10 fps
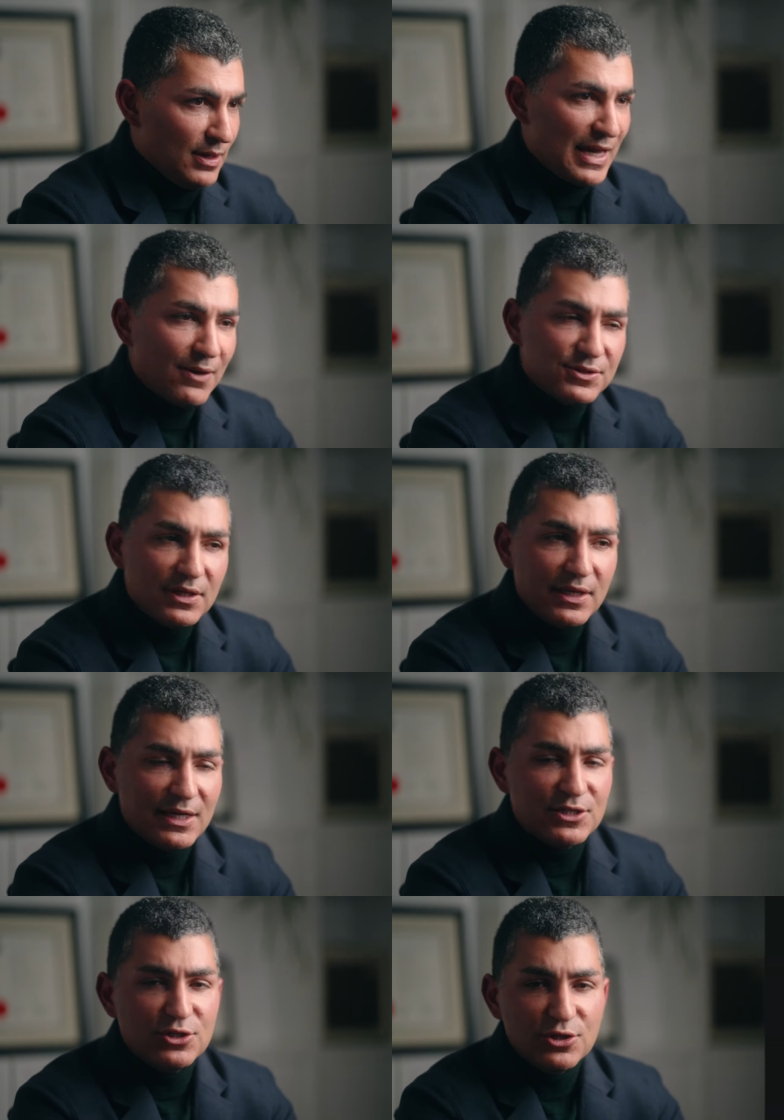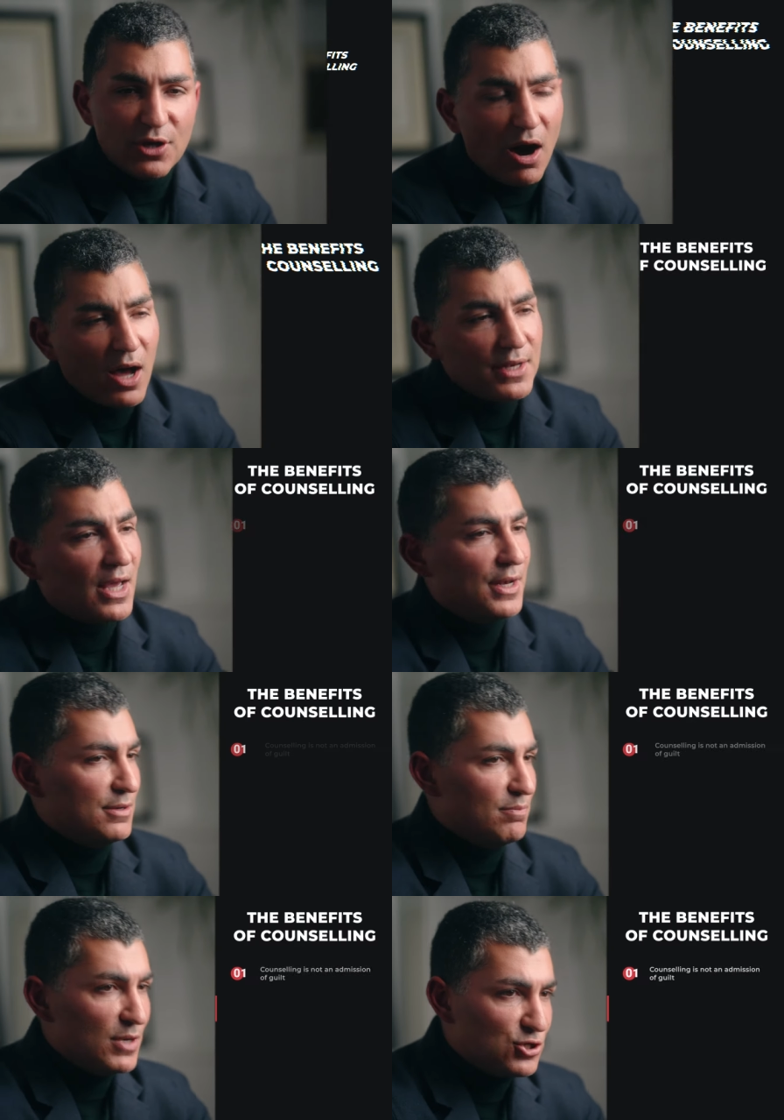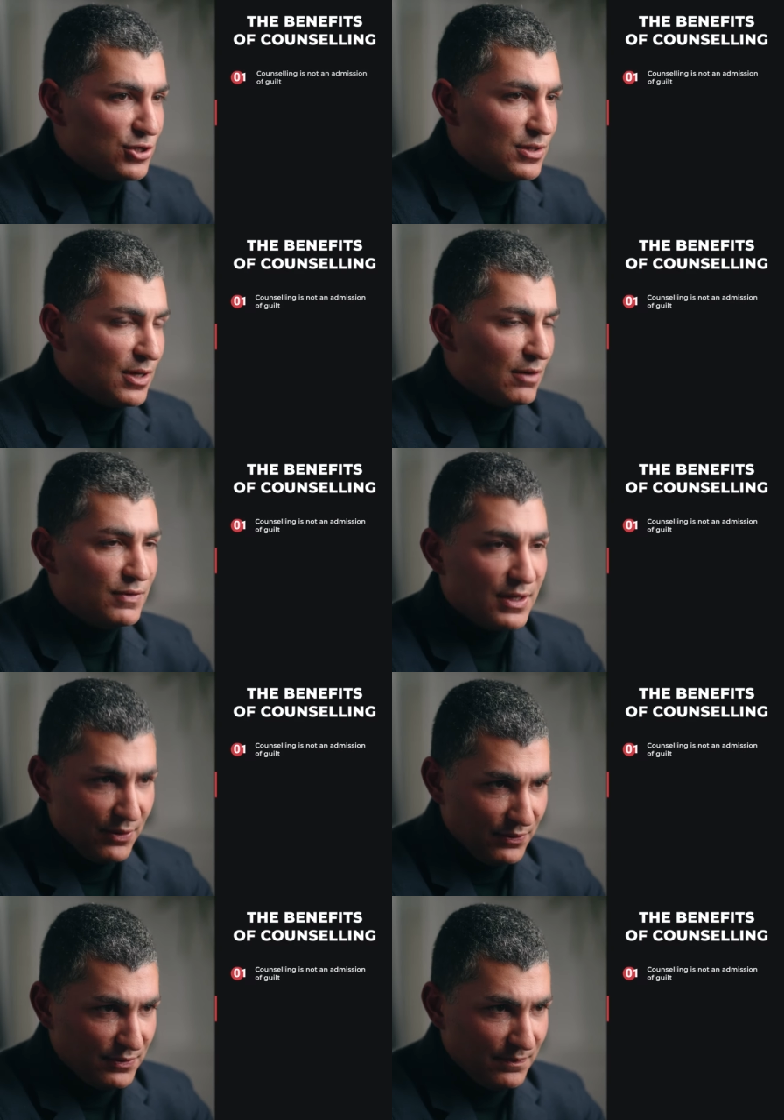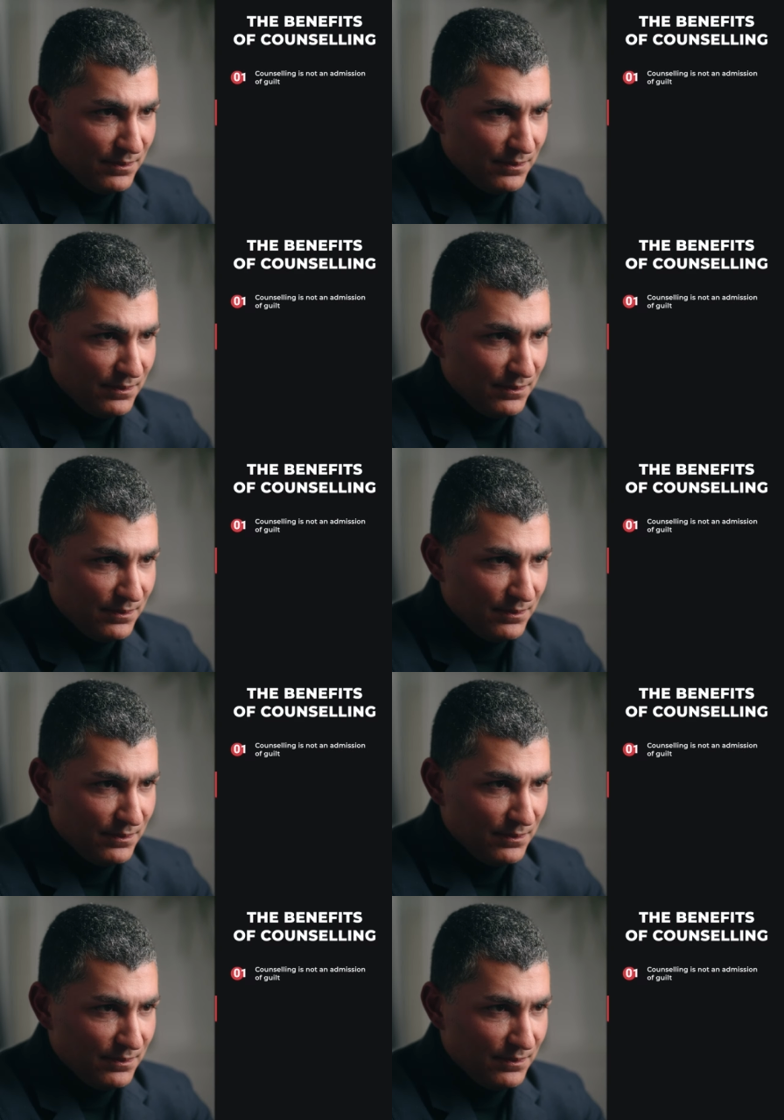Counseling is not an admission of guilt.